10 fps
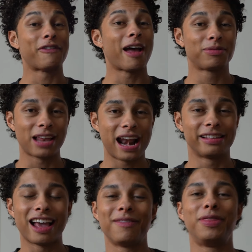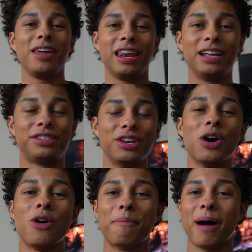fam, so that is everything you need to
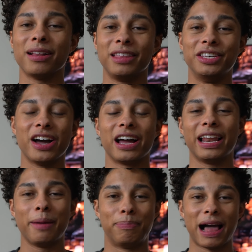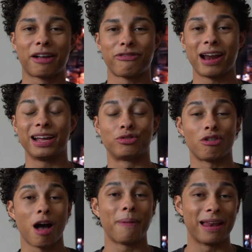know about the YoungLA Black Friday
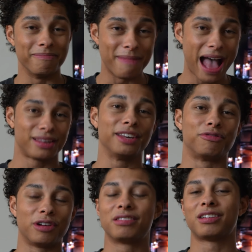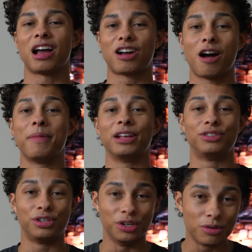drop and massive restock coming
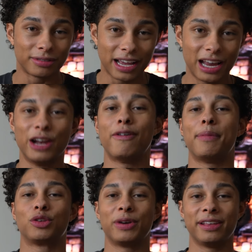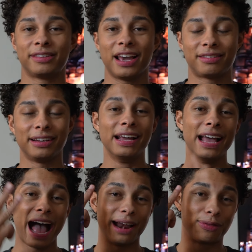Tuesday, November 26th
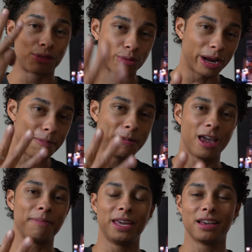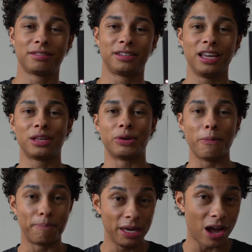at 3 p.m. EST. So
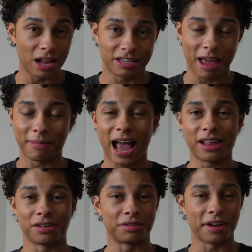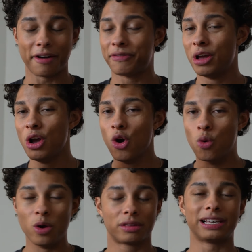be on time, guys, because stuff
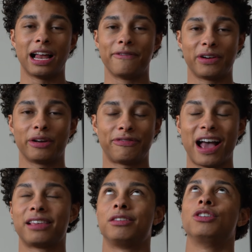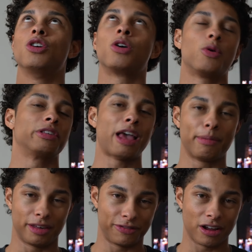will sell out very fast, as you know it always
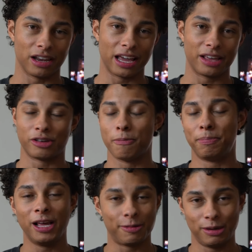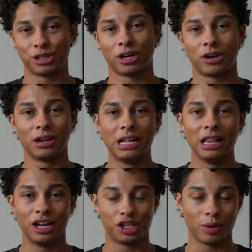happens at YoungLA, so please be sure
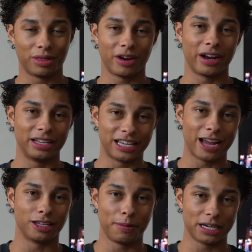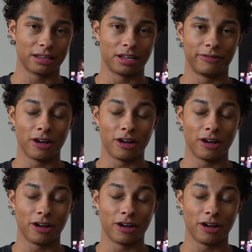that you are there in time to pick that stuff